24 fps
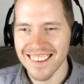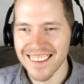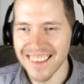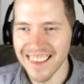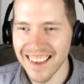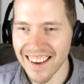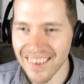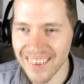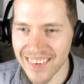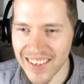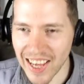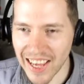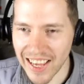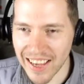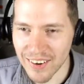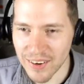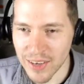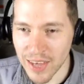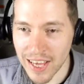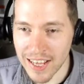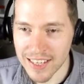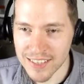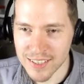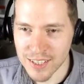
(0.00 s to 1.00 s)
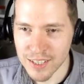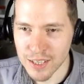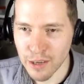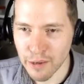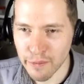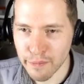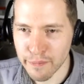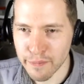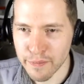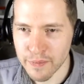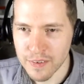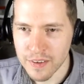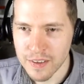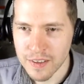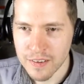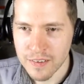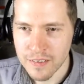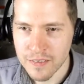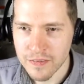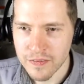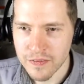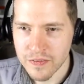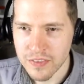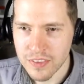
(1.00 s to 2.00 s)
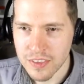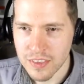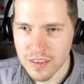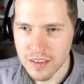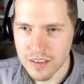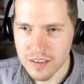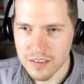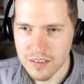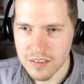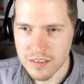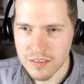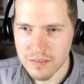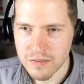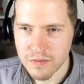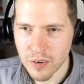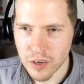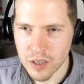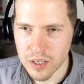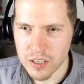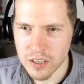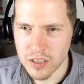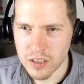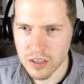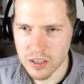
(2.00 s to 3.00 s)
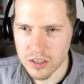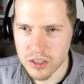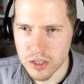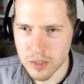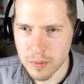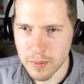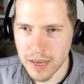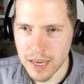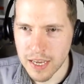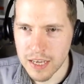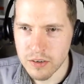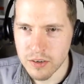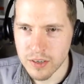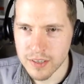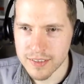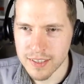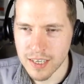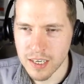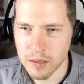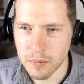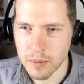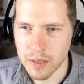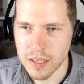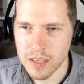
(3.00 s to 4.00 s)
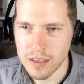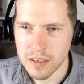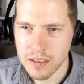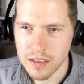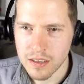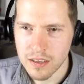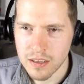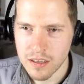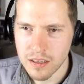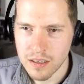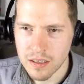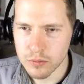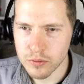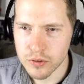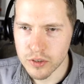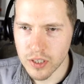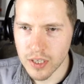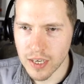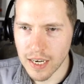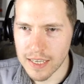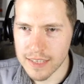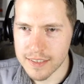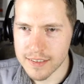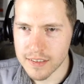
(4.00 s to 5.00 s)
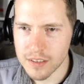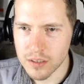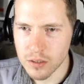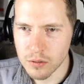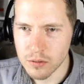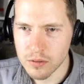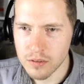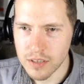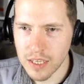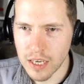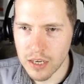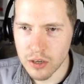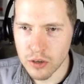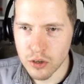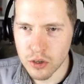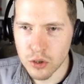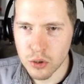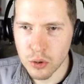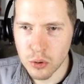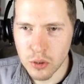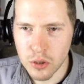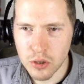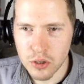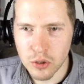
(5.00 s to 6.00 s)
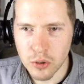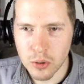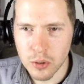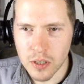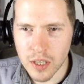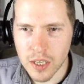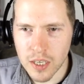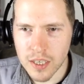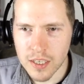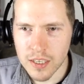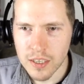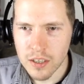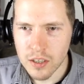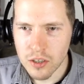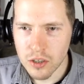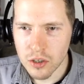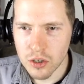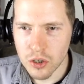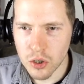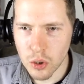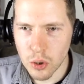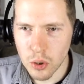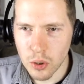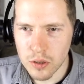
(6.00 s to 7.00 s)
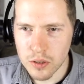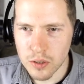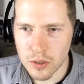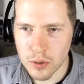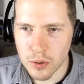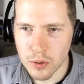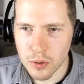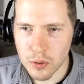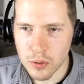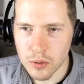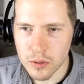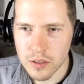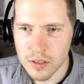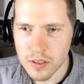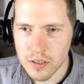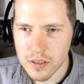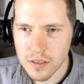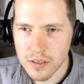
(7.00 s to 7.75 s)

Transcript: Yeah, okay, okay, that's enough. Fucking, you're not Jimi Hendrix anyway. Oh, sunglasses. Oh, now you're a cool dude. Look, cool dude.